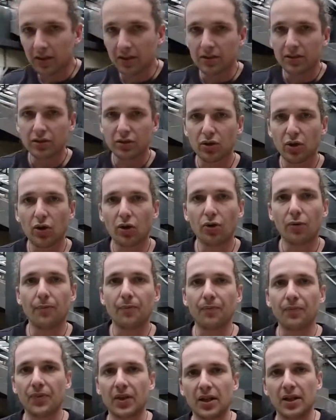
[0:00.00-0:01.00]
So
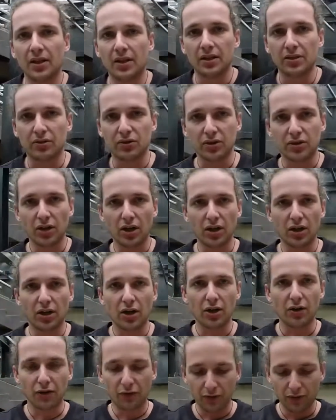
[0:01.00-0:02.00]
to start
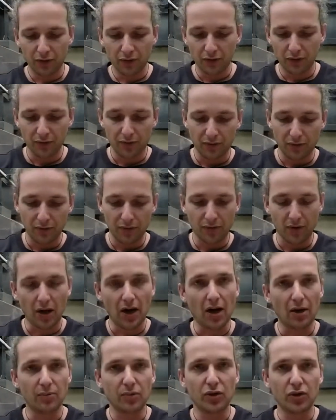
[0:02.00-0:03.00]
off,
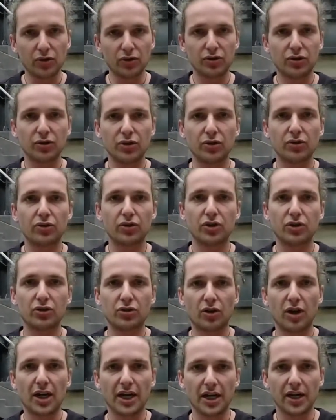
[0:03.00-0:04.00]
I'm used to use a
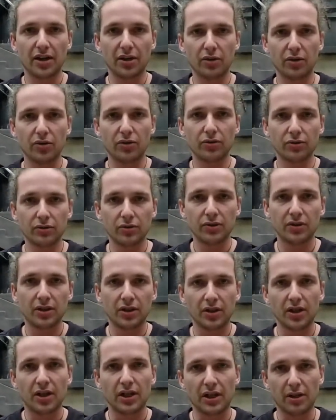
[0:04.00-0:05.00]
triangle
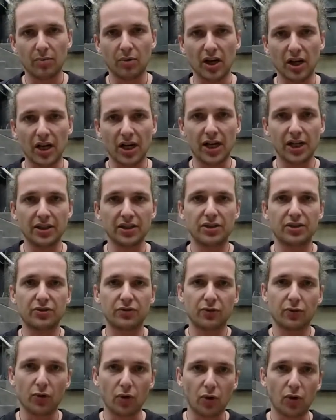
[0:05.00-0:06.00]
in my hands
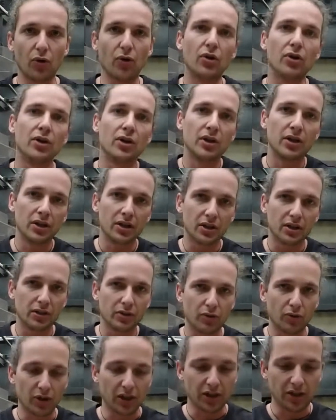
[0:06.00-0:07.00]
for
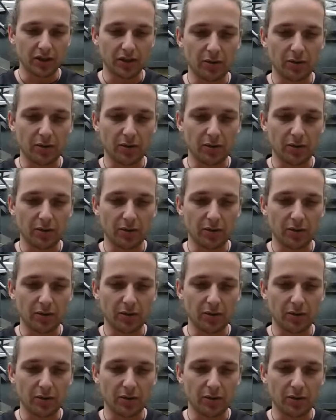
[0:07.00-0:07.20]
doing the